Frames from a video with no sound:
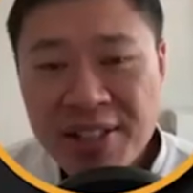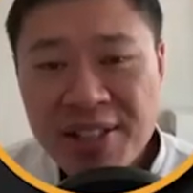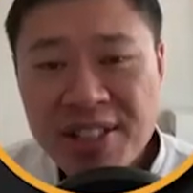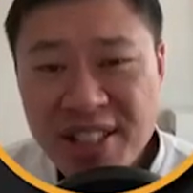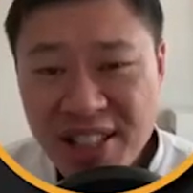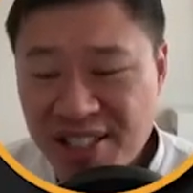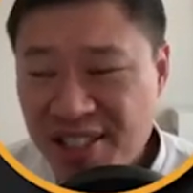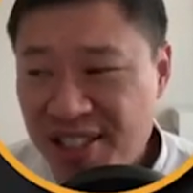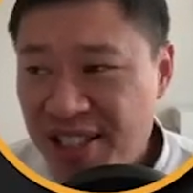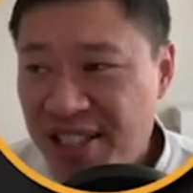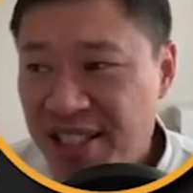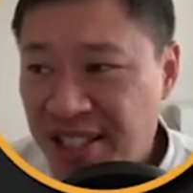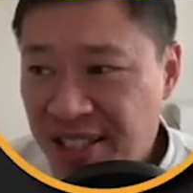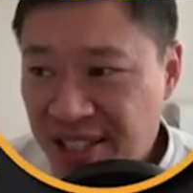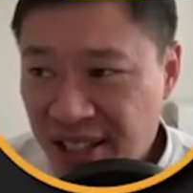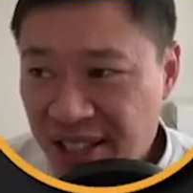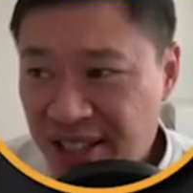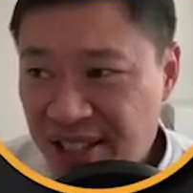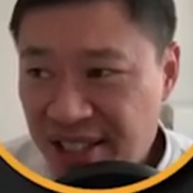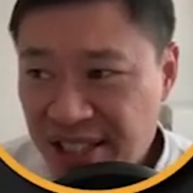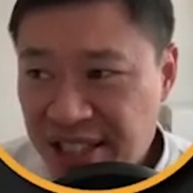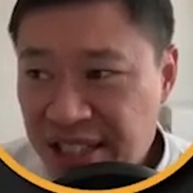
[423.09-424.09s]

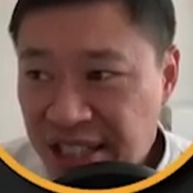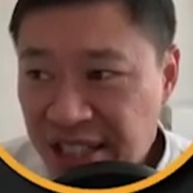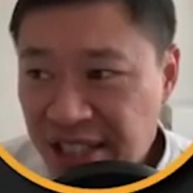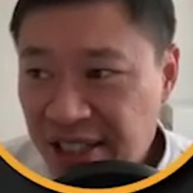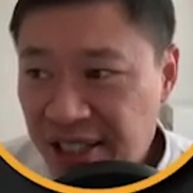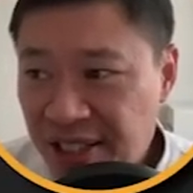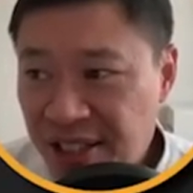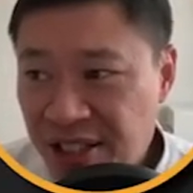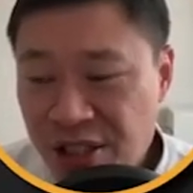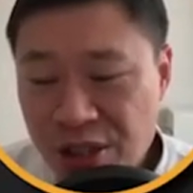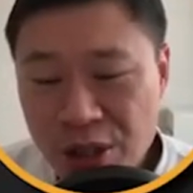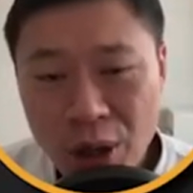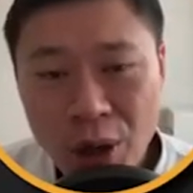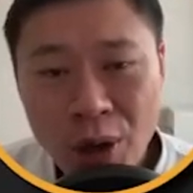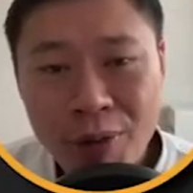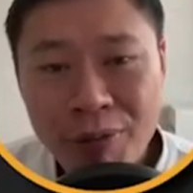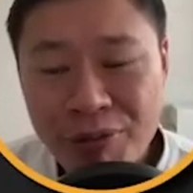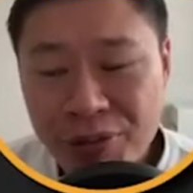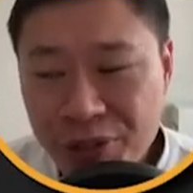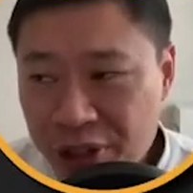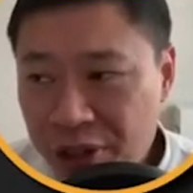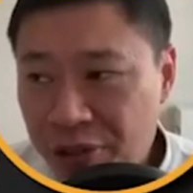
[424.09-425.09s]
66 years
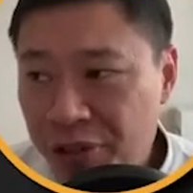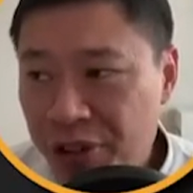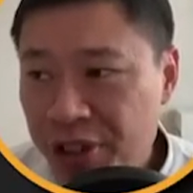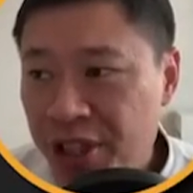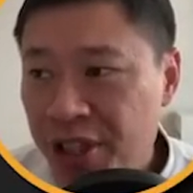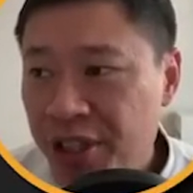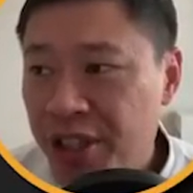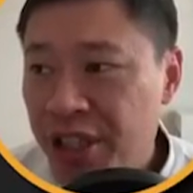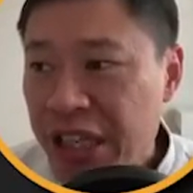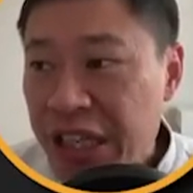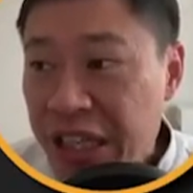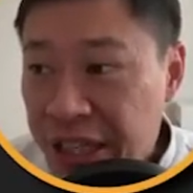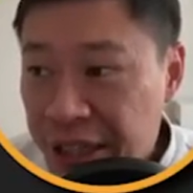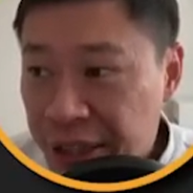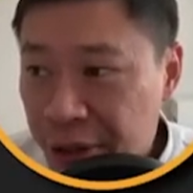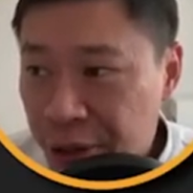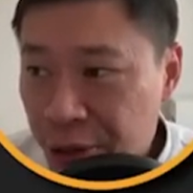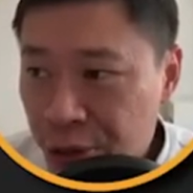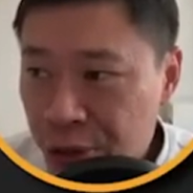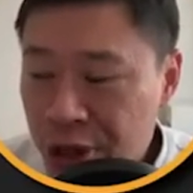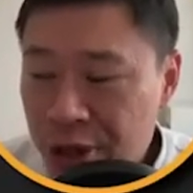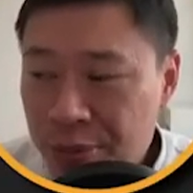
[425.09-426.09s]
of dividend
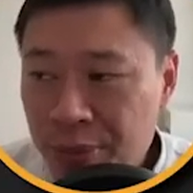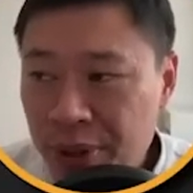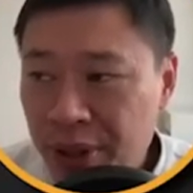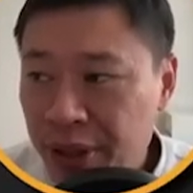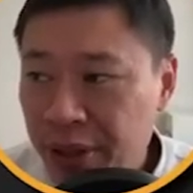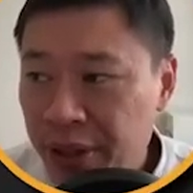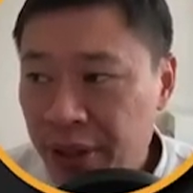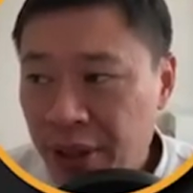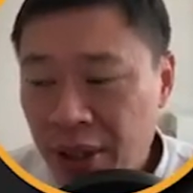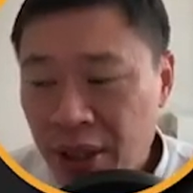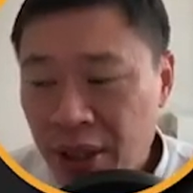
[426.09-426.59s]
increment.